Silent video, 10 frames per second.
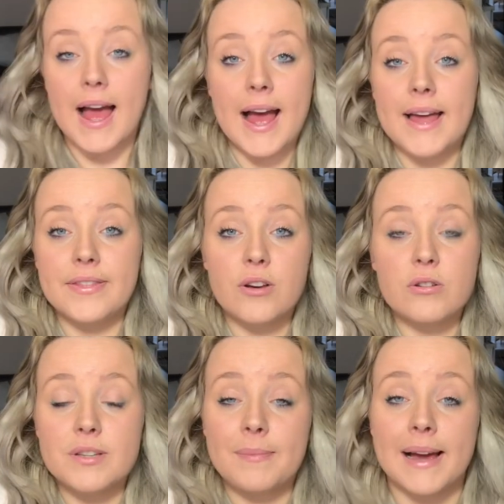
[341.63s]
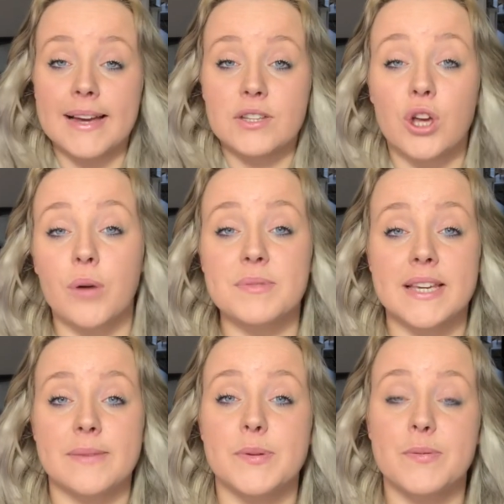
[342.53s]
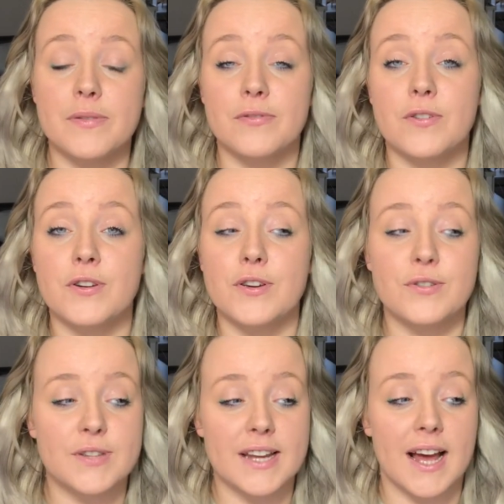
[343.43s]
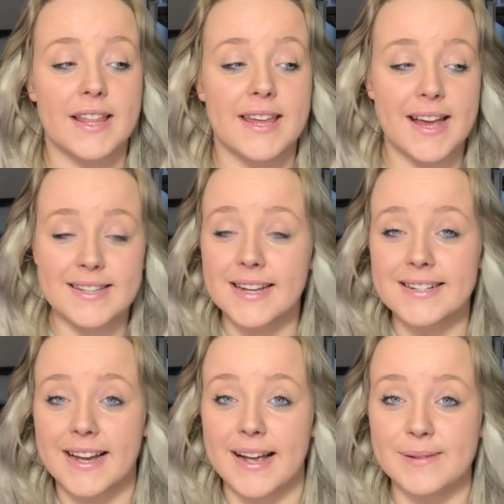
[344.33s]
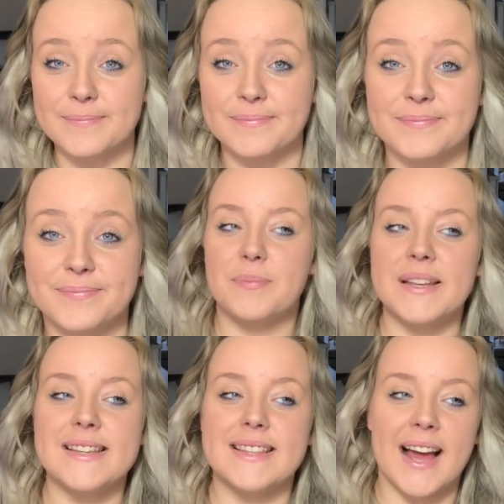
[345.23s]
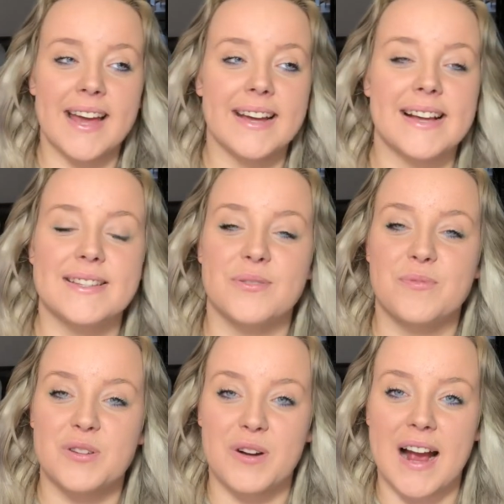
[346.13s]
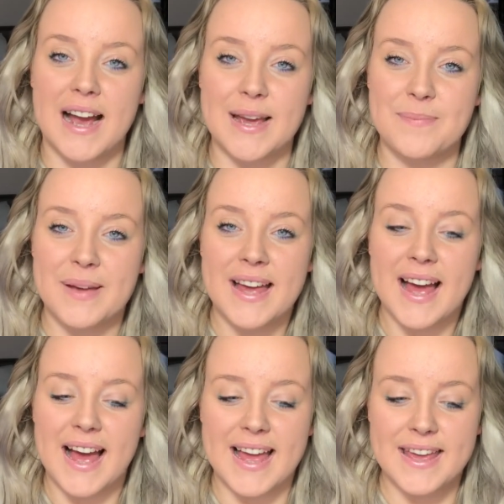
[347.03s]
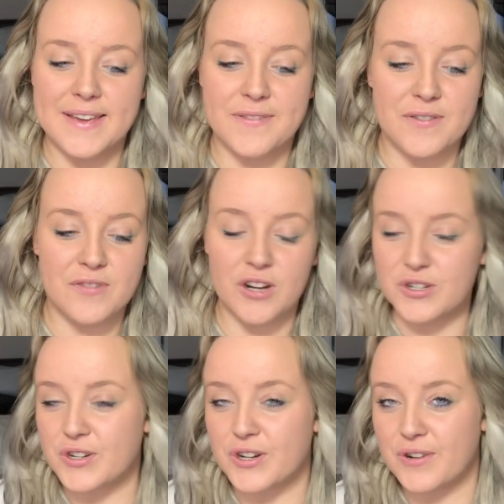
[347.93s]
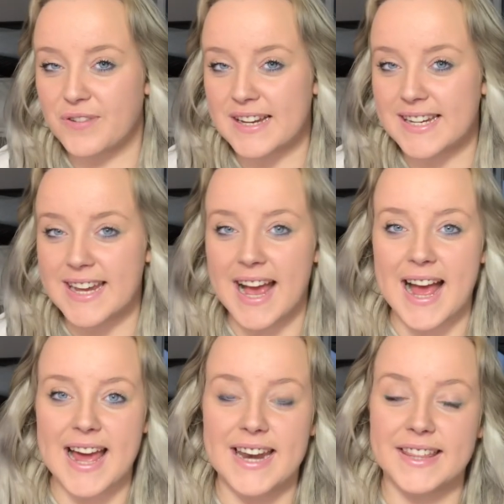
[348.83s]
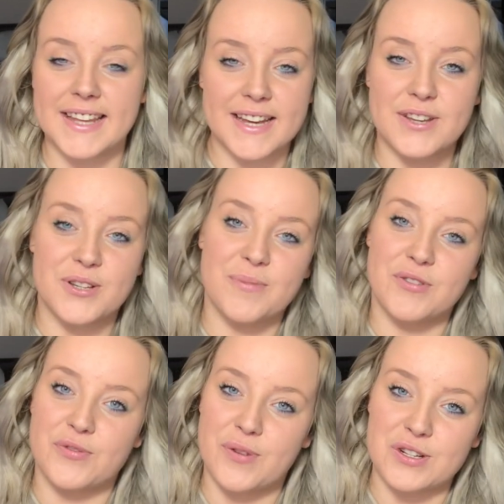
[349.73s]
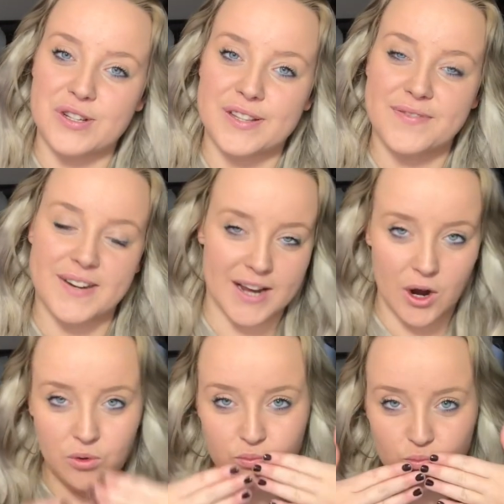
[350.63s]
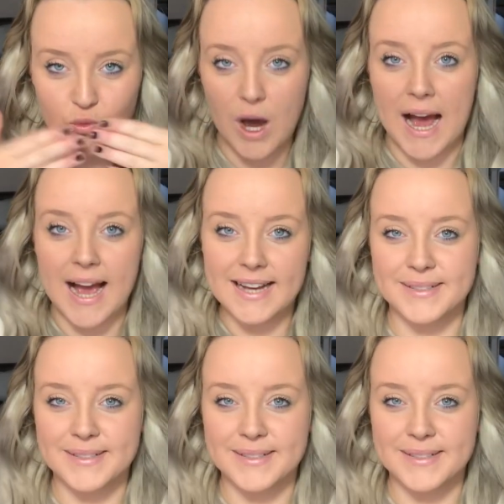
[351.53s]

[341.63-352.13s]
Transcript: And those are my top tips before you start the Exante diet. Please like and subscribe if you've not done already, and thank you so much for watching this video. Mwah!